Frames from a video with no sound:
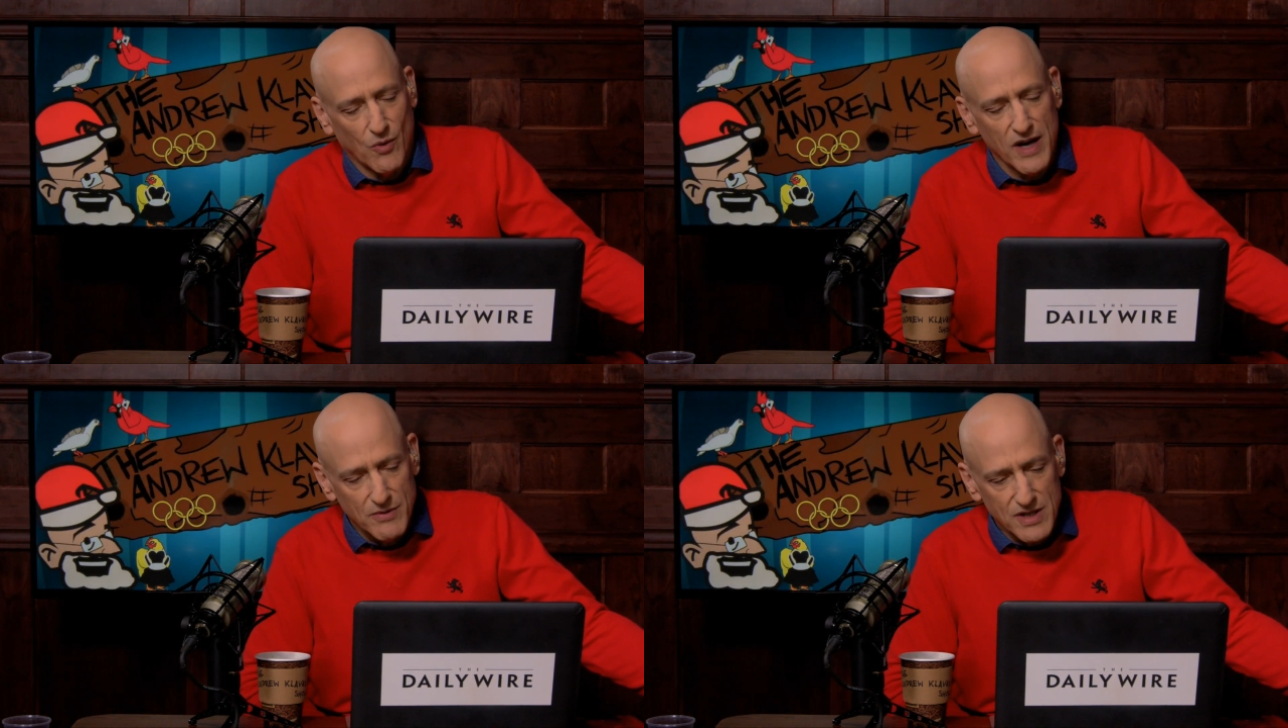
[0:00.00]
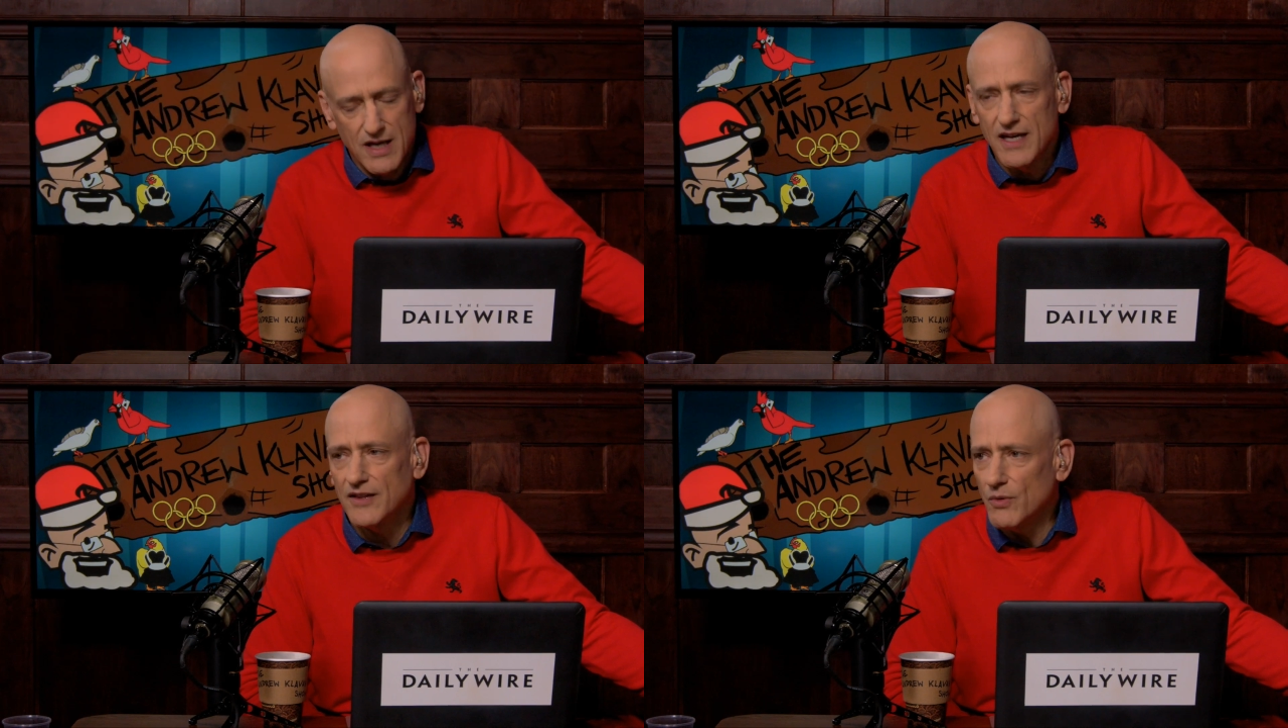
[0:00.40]
When I was a
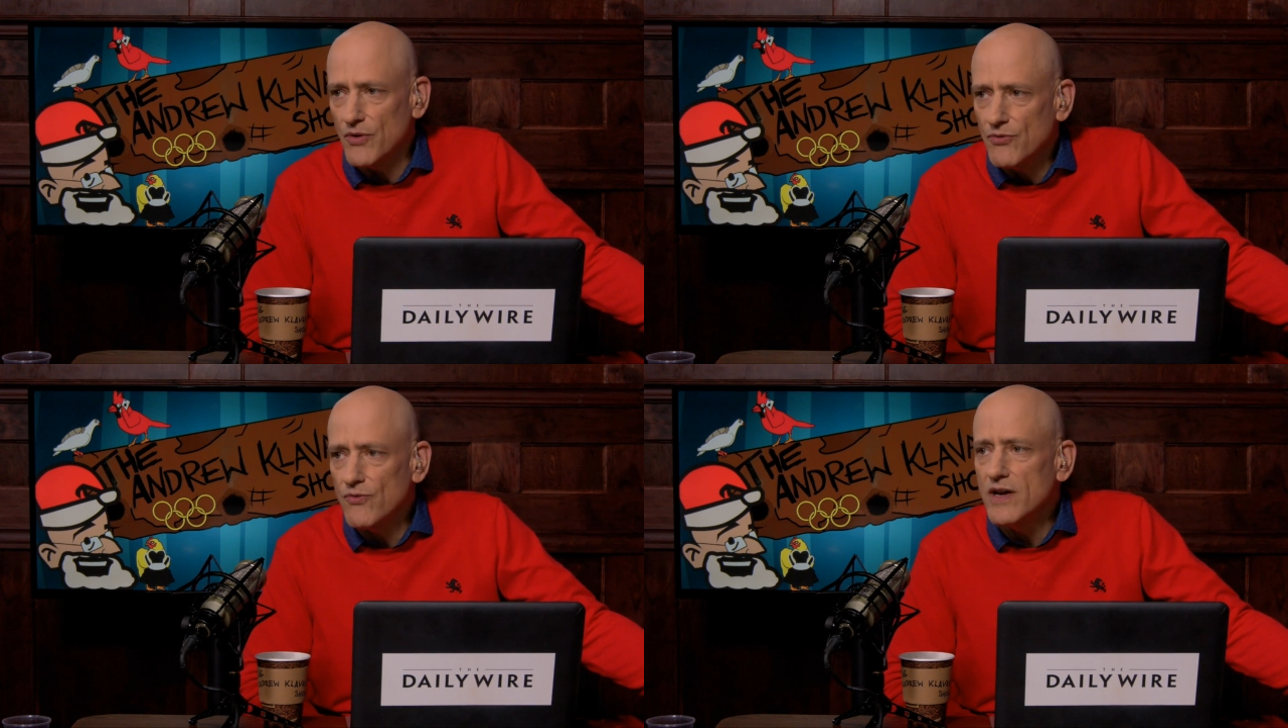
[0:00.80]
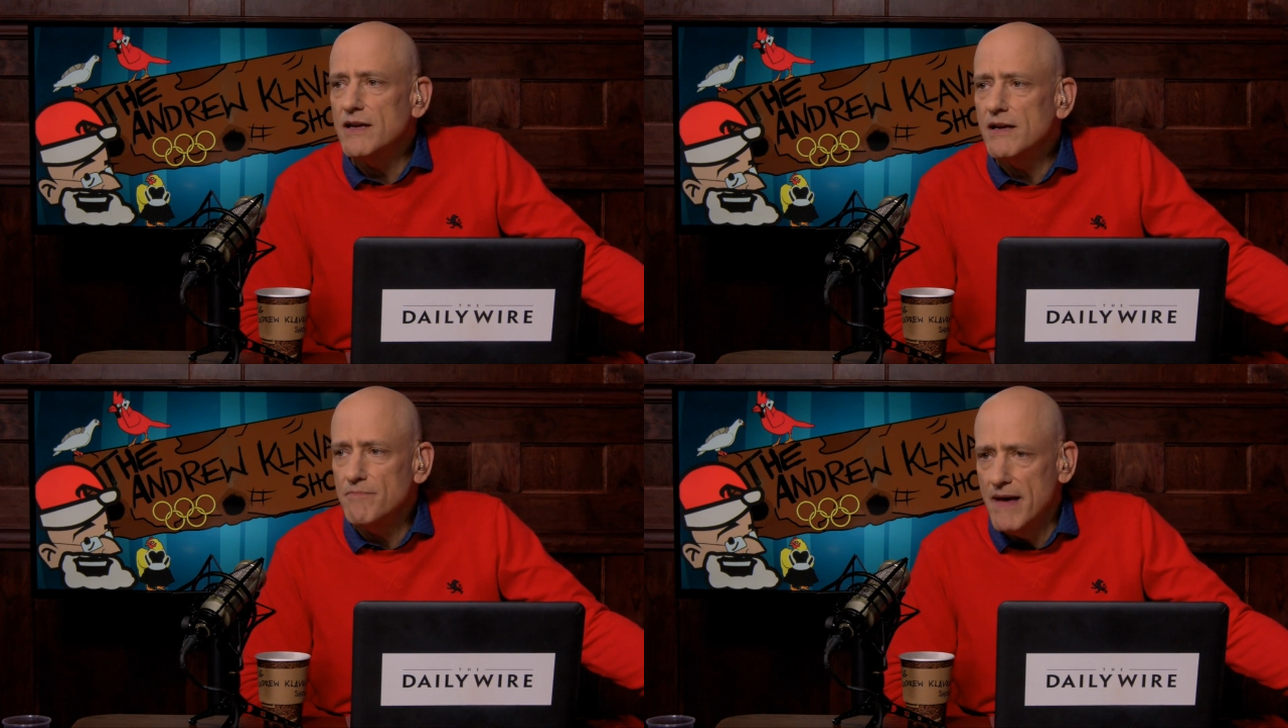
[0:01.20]
kid, there were
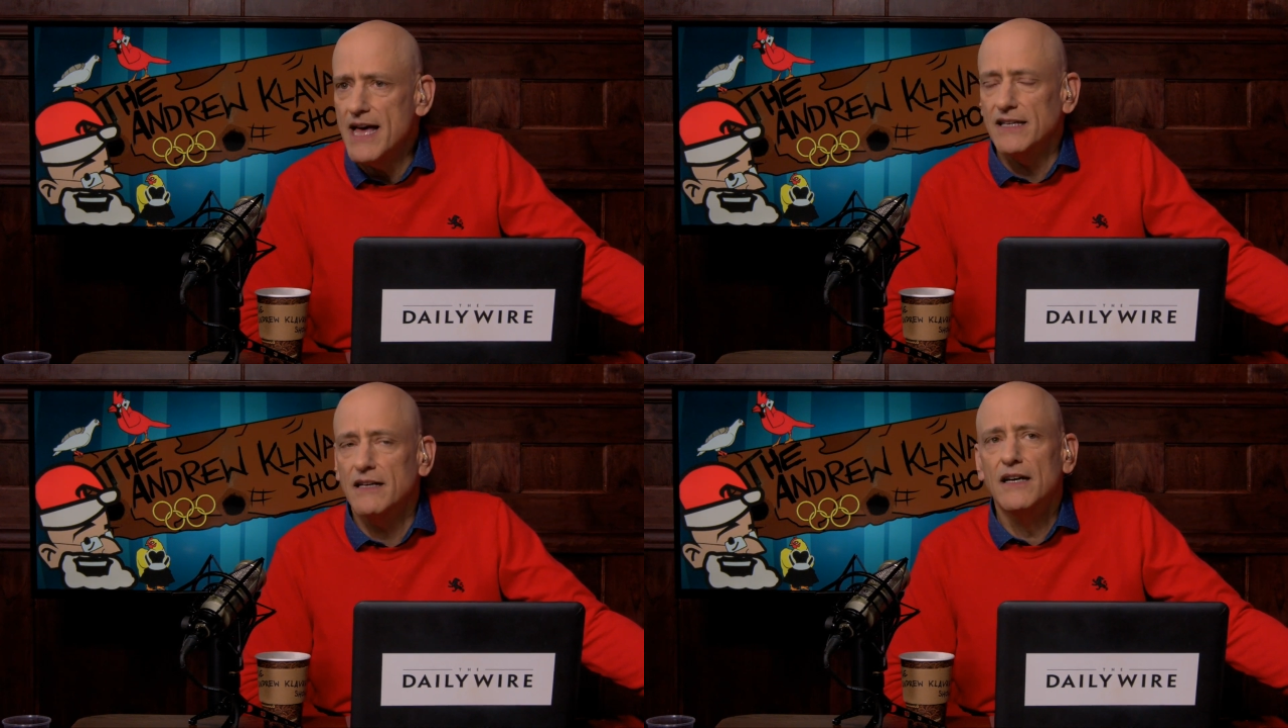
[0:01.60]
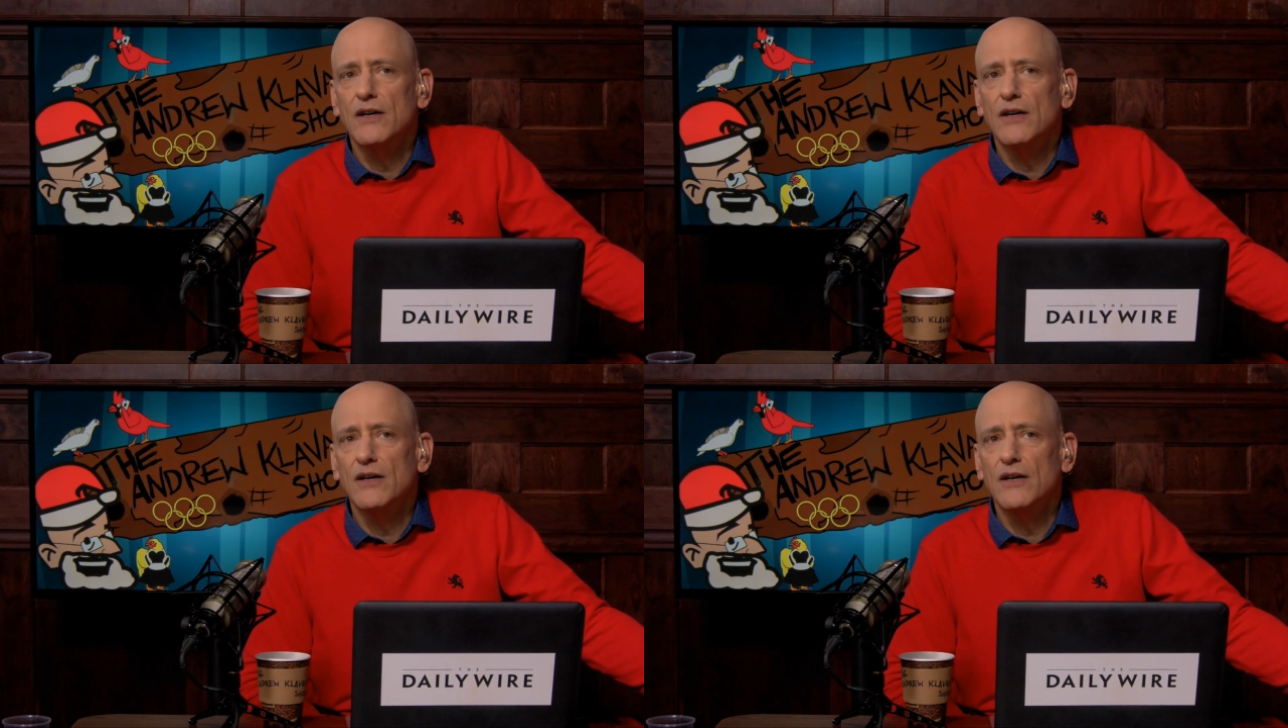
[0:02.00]
three men